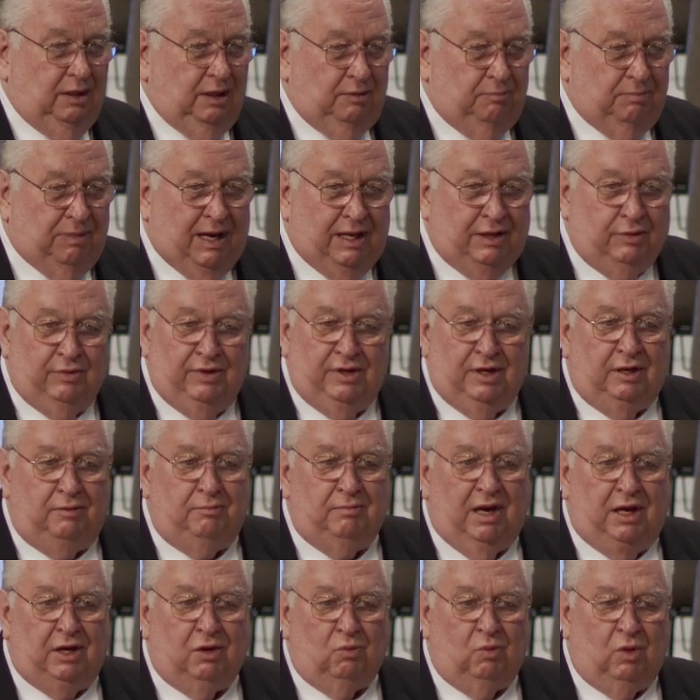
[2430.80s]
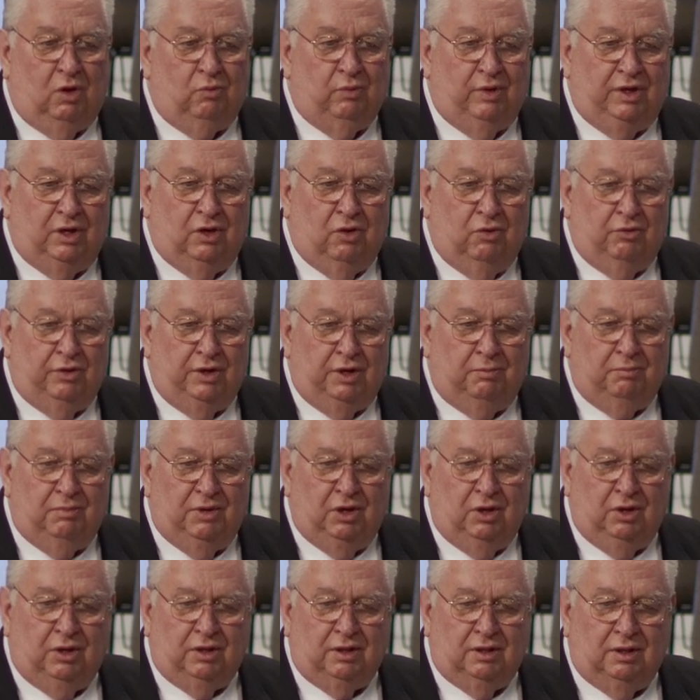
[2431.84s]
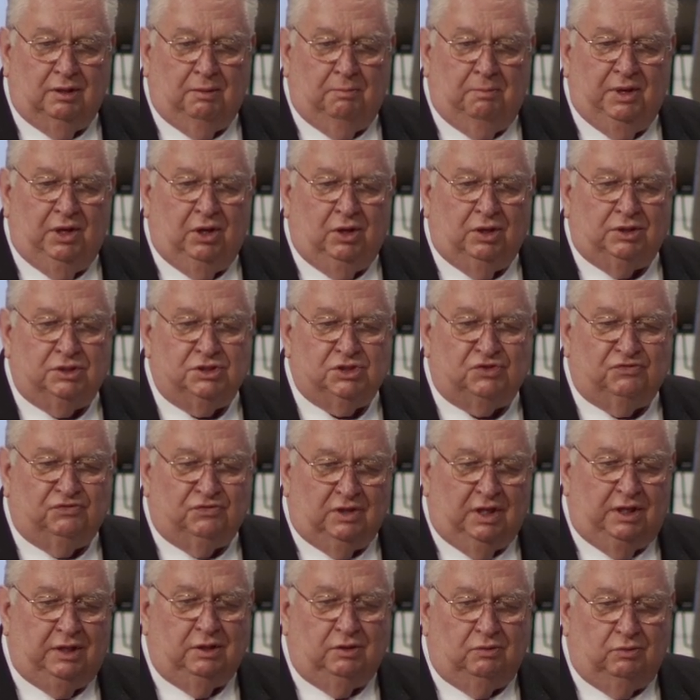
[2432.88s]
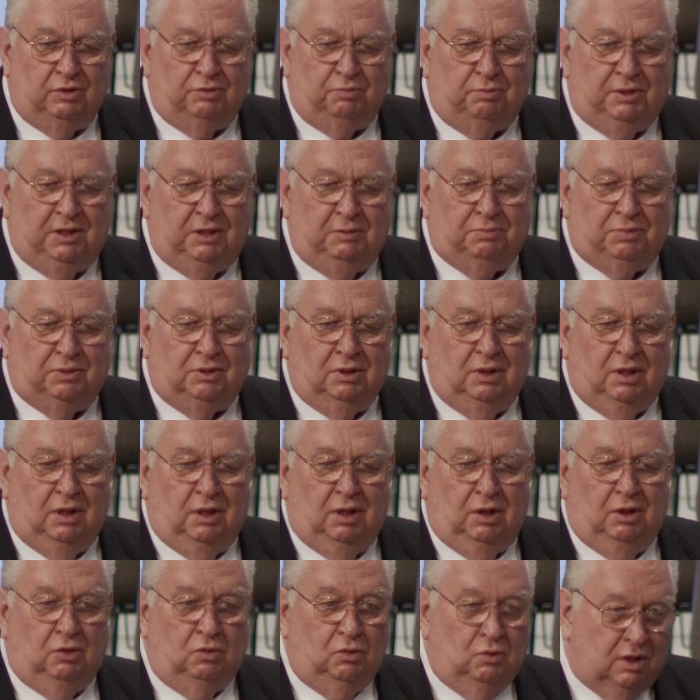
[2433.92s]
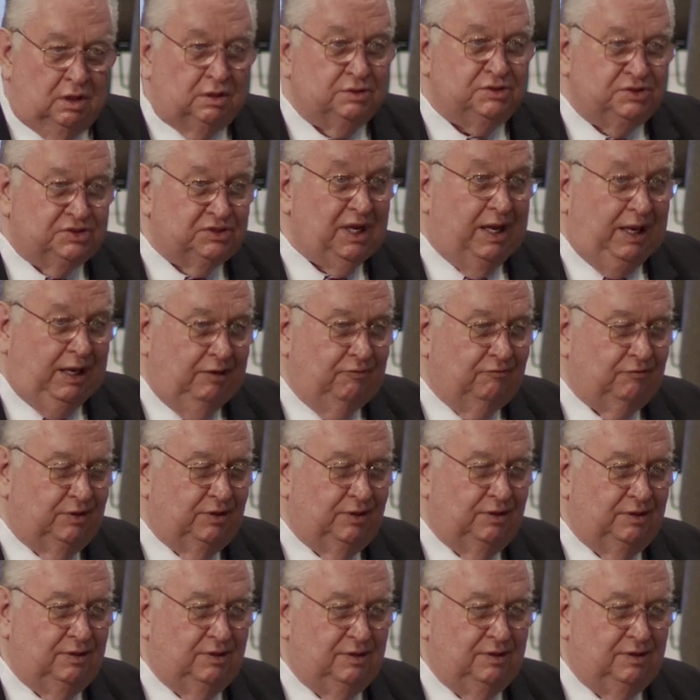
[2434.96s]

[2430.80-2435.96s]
And by the way, it doesn't matter where we go in America. America's flooded with people who aren't saved.